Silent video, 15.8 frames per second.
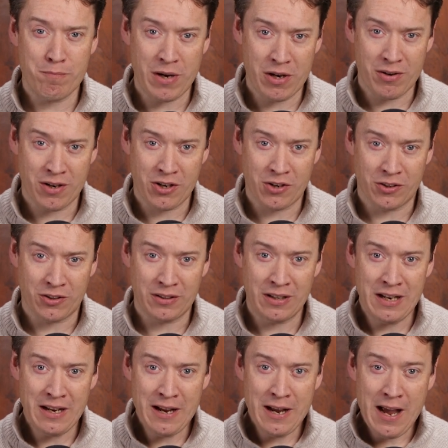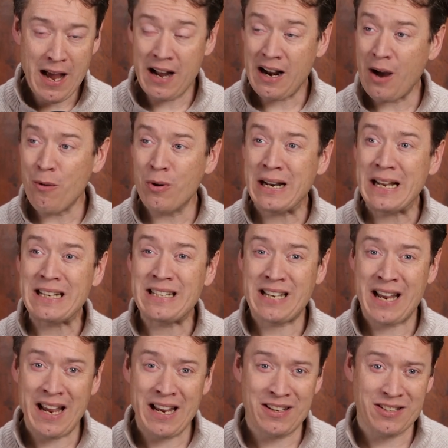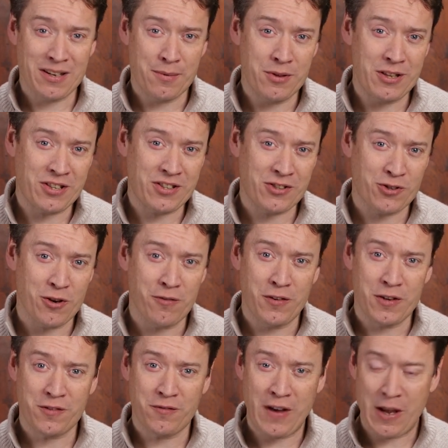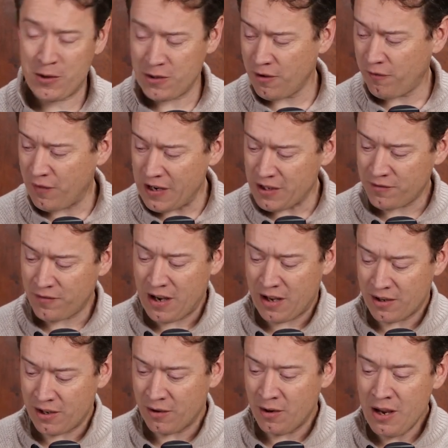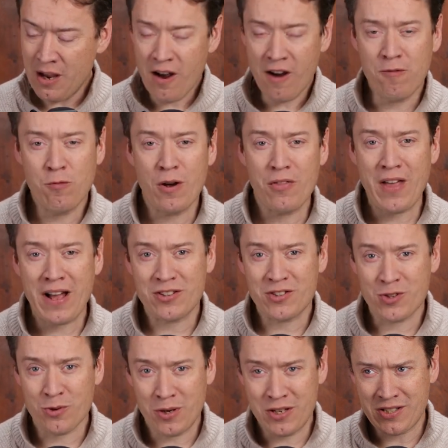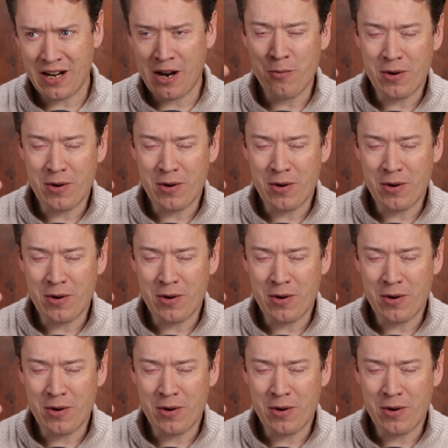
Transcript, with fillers: a miracle. And I want to take some of the surface value, the face value of what that story said.